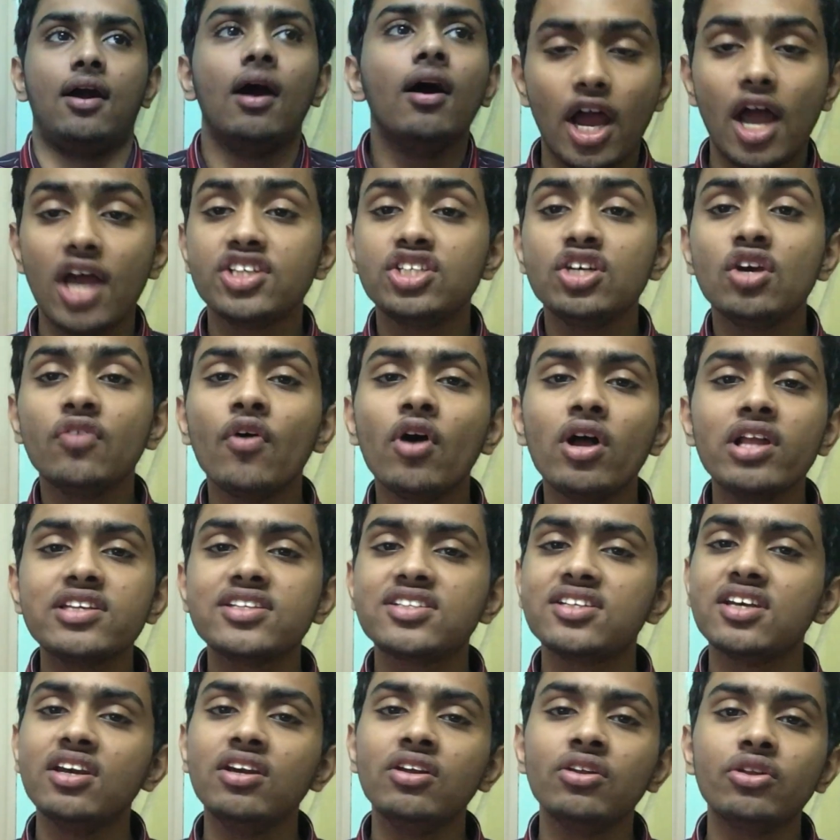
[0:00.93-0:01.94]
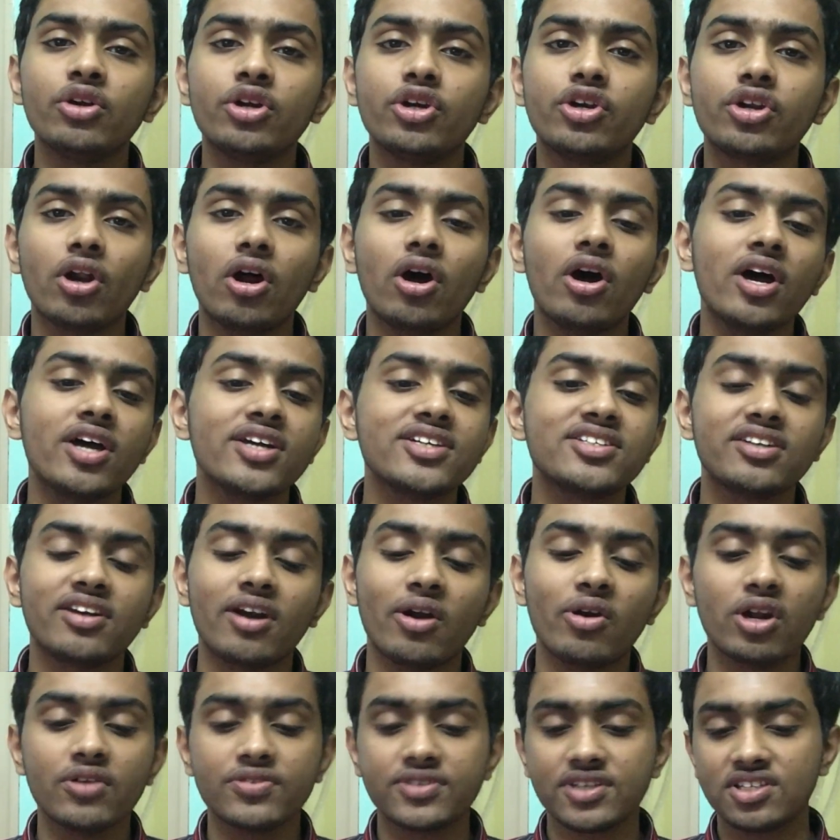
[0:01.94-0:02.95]
As you've all seen the draws, the
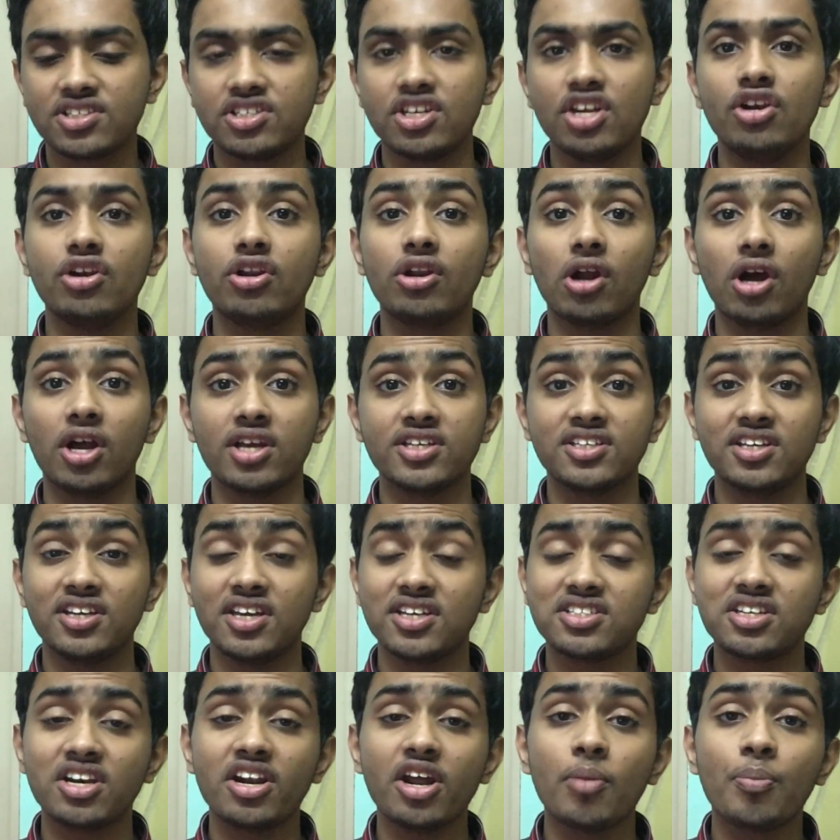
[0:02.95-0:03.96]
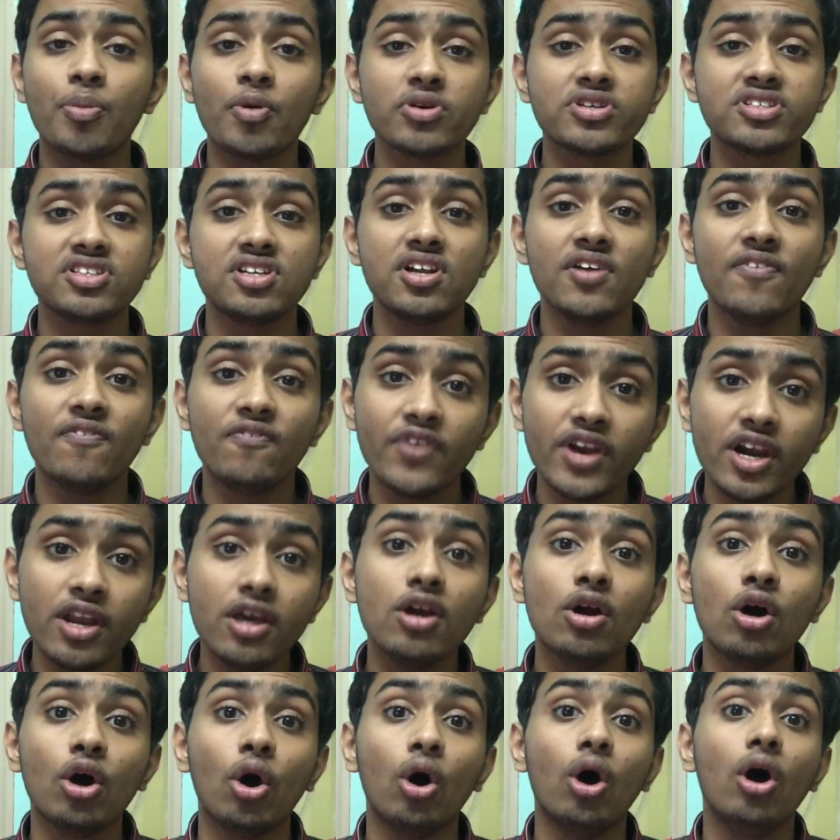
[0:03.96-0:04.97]
round of 16 draws. Yesterday I posted a
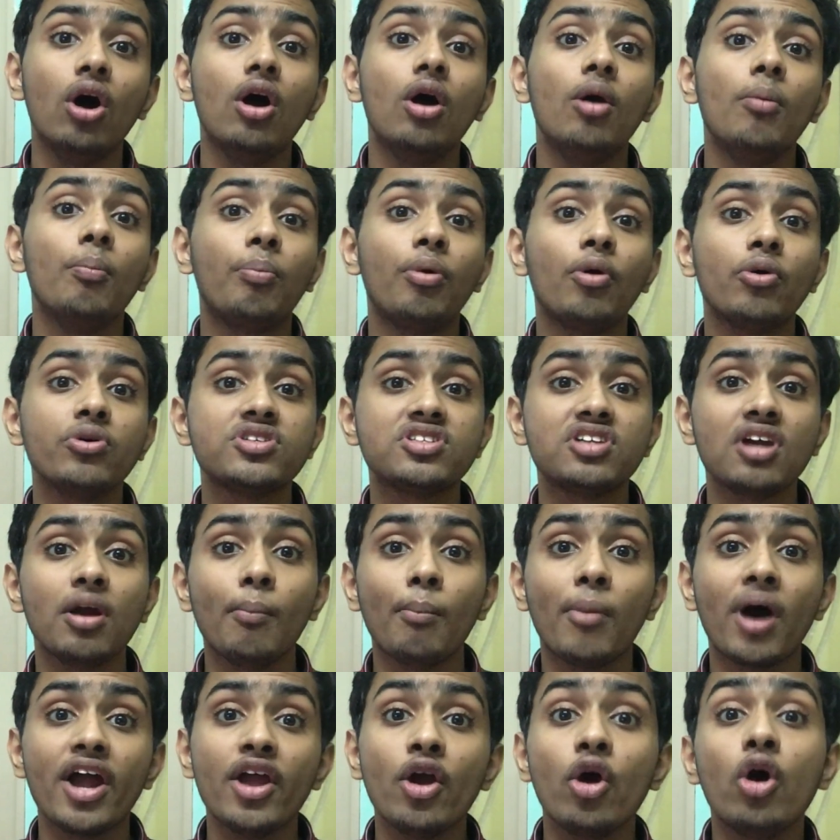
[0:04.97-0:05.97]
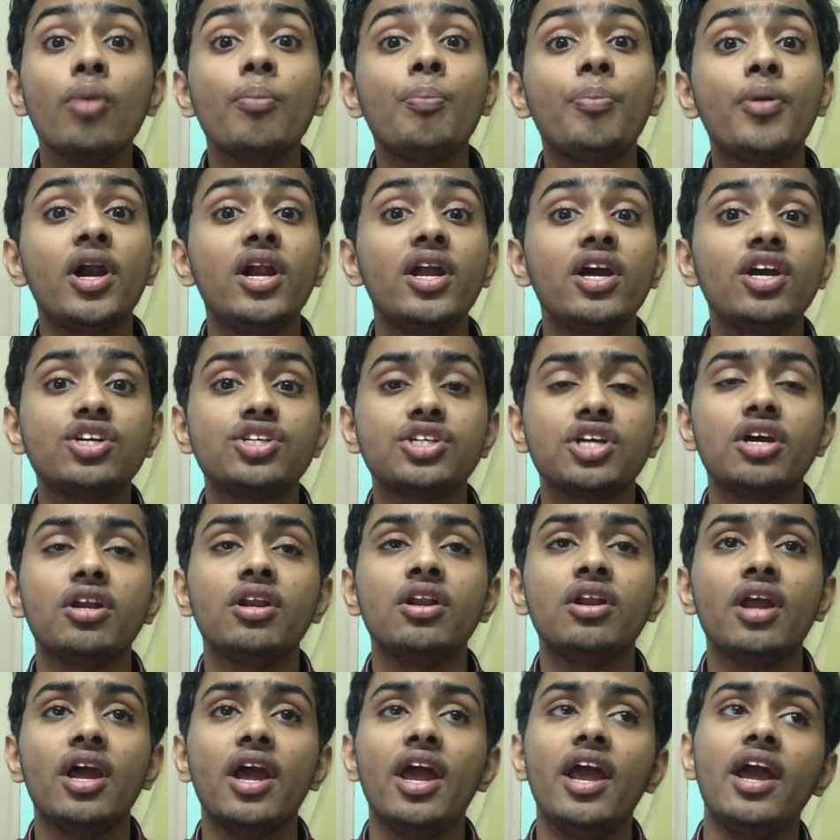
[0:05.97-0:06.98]
video posting my own
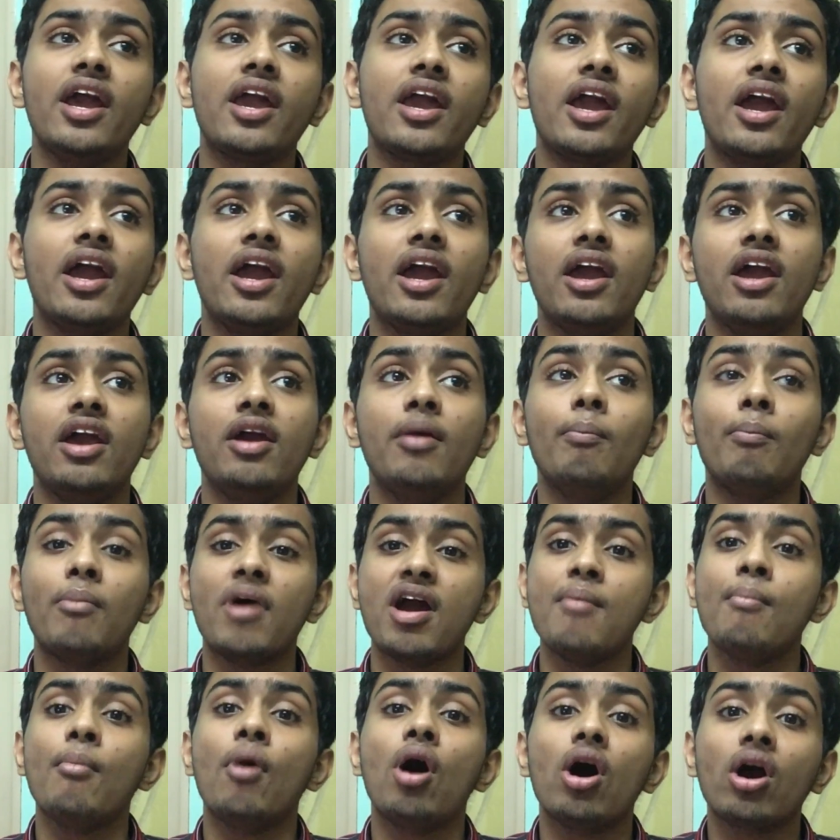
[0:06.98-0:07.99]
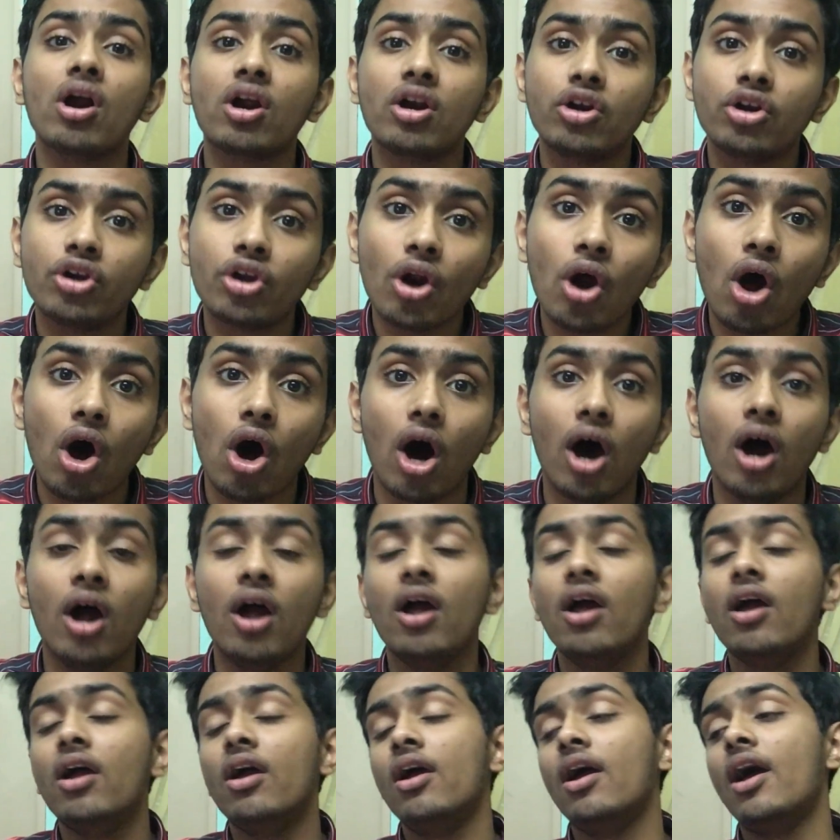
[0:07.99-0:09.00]
prediction, aka my mock draw.
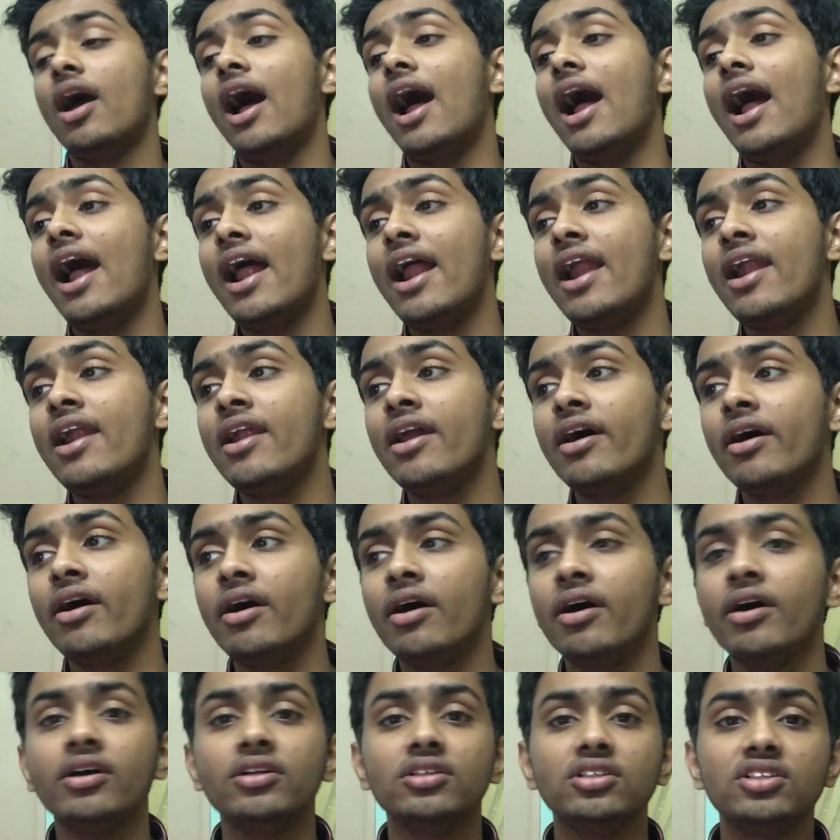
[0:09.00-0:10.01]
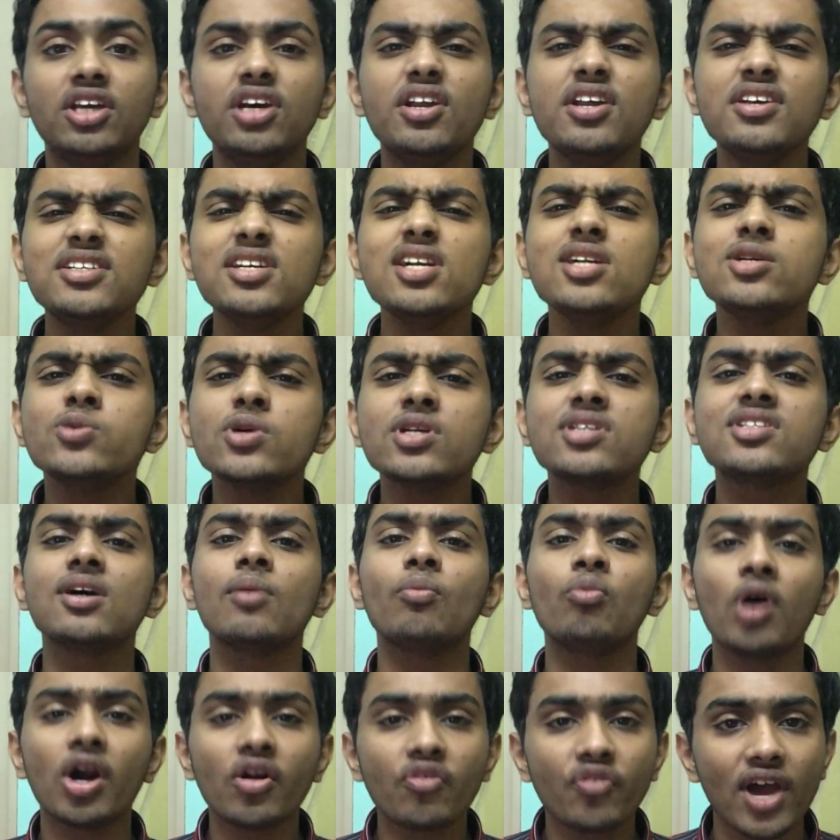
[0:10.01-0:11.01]
And the results were
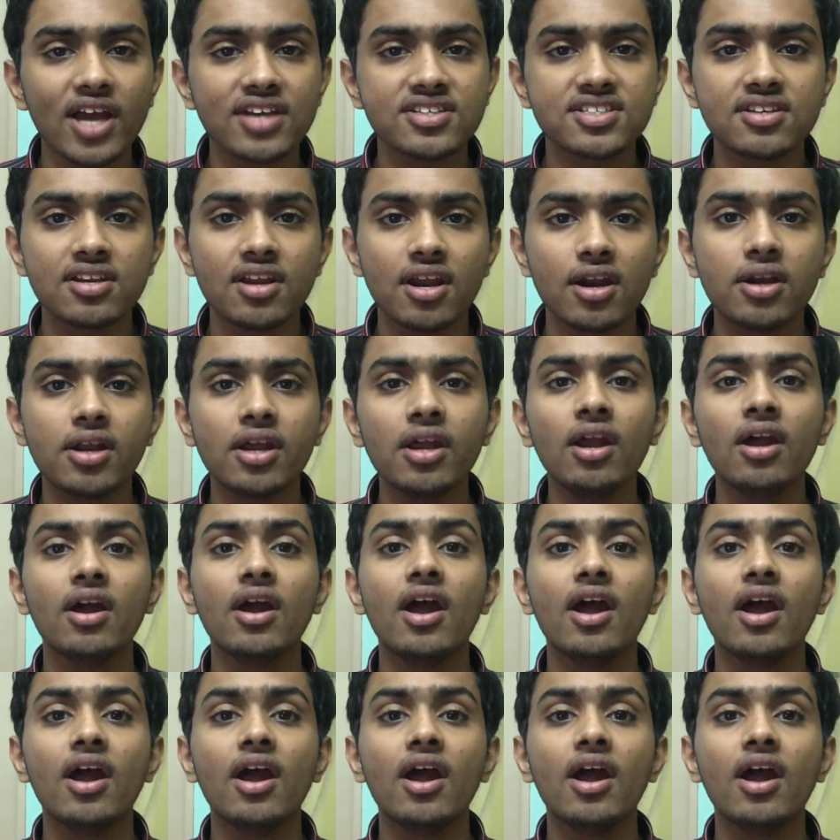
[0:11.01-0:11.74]
somewhat fascinating.